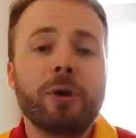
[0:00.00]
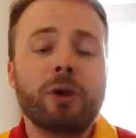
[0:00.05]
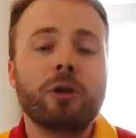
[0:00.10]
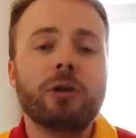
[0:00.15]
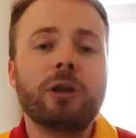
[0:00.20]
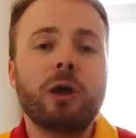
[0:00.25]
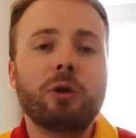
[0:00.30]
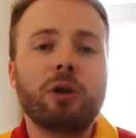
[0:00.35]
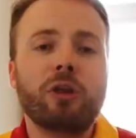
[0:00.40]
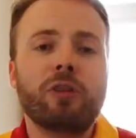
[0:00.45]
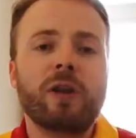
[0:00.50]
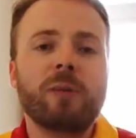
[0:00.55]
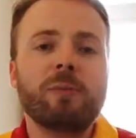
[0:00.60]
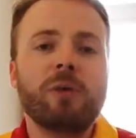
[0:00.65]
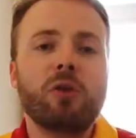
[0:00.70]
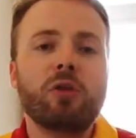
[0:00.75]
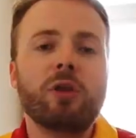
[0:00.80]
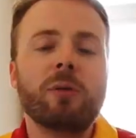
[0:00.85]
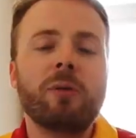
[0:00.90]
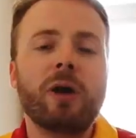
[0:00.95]
But you'll notice that I'm
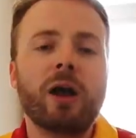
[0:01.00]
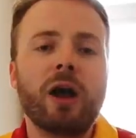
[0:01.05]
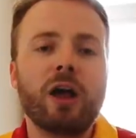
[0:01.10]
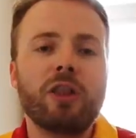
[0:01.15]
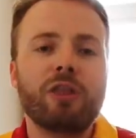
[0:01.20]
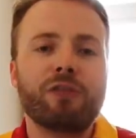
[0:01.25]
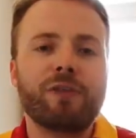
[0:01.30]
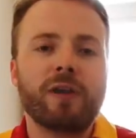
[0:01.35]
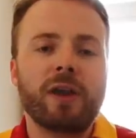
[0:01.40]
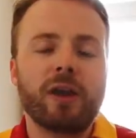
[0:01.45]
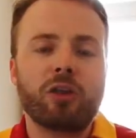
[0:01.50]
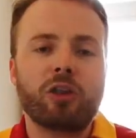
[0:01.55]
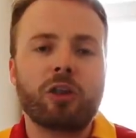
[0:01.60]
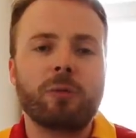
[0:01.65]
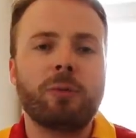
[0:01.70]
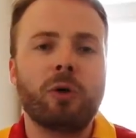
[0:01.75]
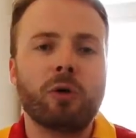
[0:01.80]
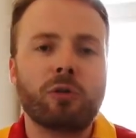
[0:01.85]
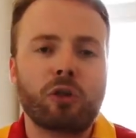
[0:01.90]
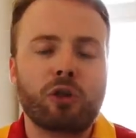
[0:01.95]
using my other fingers
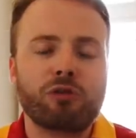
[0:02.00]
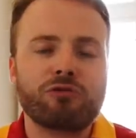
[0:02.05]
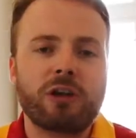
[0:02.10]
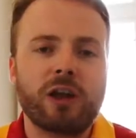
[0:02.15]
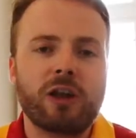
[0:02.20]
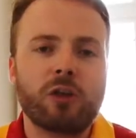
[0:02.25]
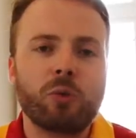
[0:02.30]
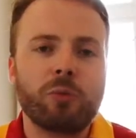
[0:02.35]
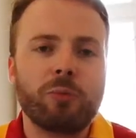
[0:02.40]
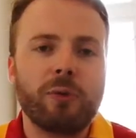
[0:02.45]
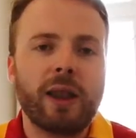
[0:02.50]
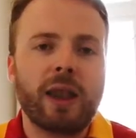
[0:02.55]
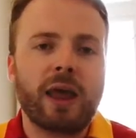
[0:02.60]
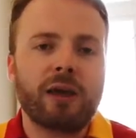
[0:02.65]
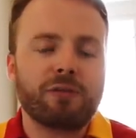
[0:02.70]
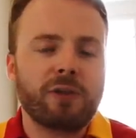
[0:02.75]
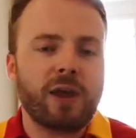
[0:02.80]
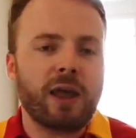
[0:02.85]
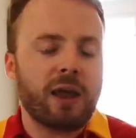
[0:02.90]
to block the strings with my left